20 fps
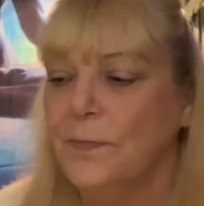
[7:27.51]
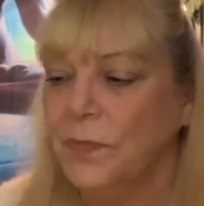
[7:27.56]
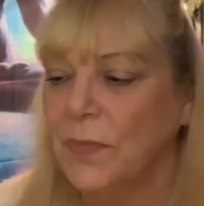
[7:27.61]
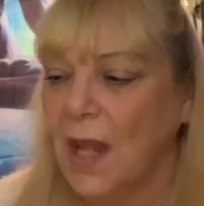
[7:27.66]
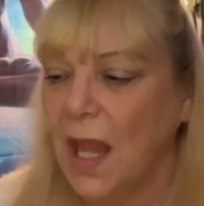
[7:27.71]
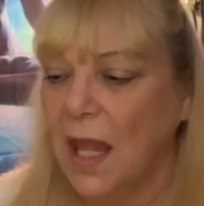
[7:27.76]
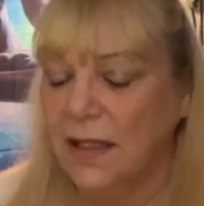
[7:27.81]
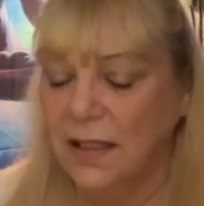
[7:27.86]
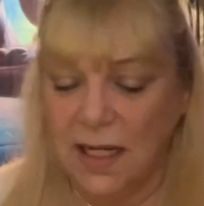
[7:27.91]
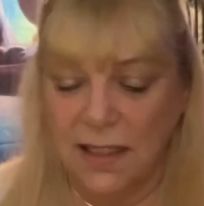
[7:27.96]

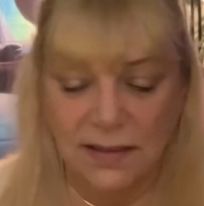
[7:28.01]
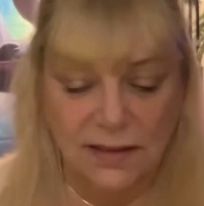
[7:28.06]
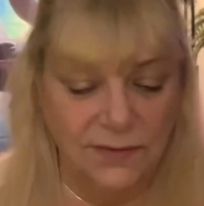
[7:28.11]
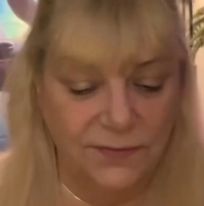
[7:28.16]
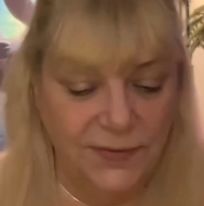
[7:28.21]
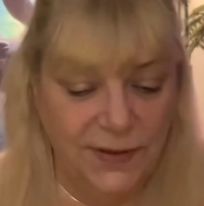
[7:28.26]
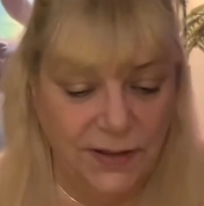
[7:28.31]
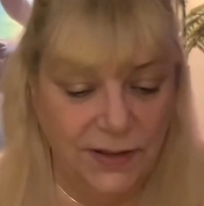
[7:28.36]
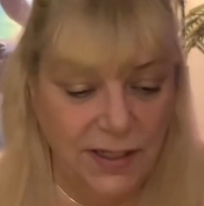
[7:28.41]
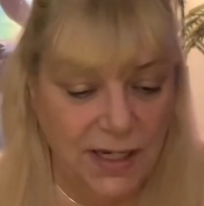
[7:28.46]
And at the
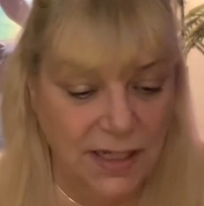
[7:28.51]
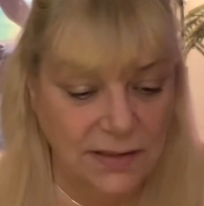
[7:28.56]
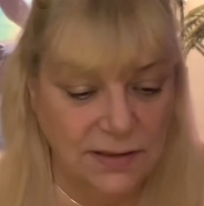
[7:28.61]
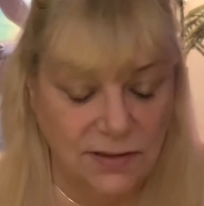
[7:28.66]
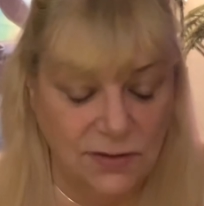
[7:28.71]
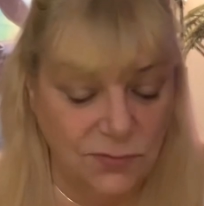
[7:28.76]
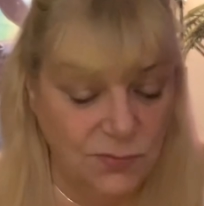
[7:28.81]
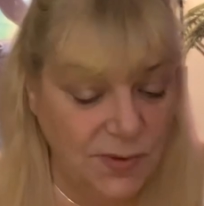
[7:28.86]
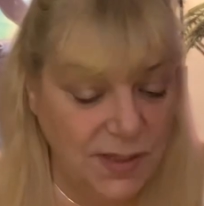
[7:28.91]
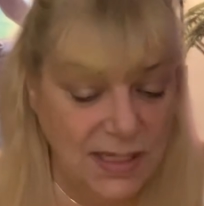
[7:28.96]
very end of
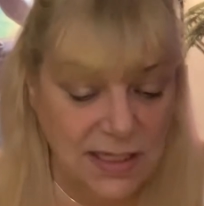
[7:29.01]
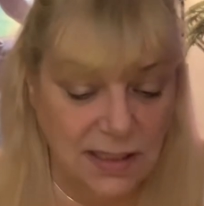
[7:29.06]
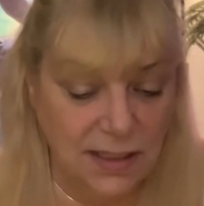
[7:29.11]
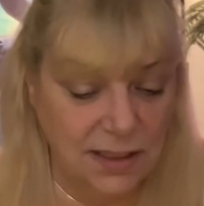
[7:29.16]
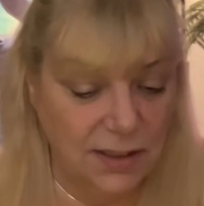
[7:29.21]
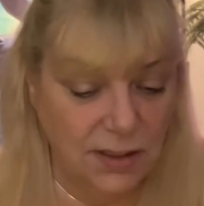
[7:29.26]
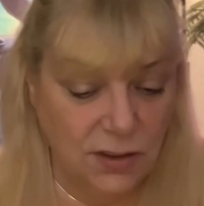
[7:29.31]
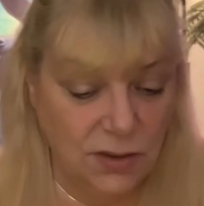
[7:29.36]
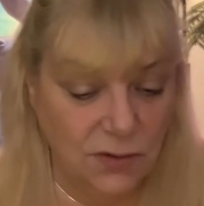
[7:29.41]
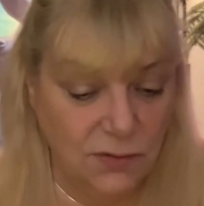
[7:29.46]
the week,
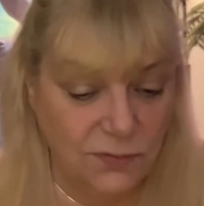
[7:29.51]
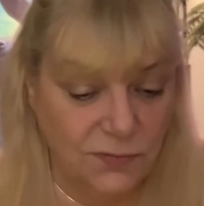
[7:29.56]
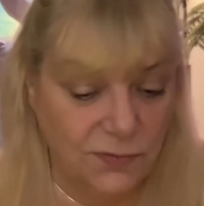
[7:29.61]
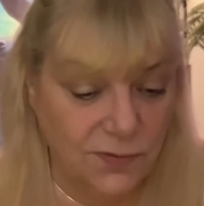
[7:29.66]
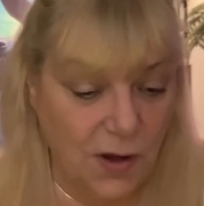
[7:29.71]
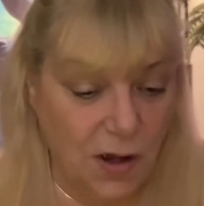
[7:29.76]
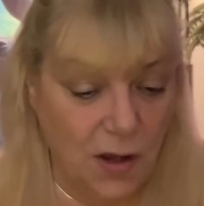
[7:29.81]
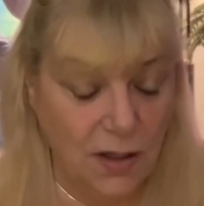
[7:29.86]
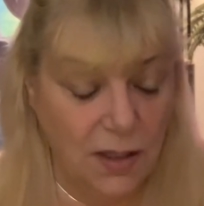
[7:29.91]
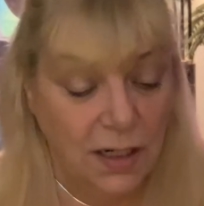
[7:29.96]
you've
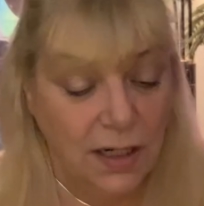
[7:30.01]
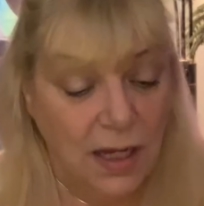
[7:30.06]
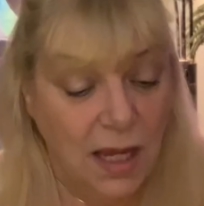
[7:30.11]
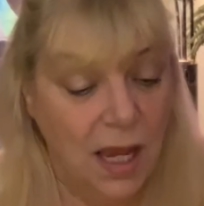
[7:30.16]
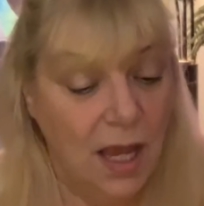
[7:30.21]
got,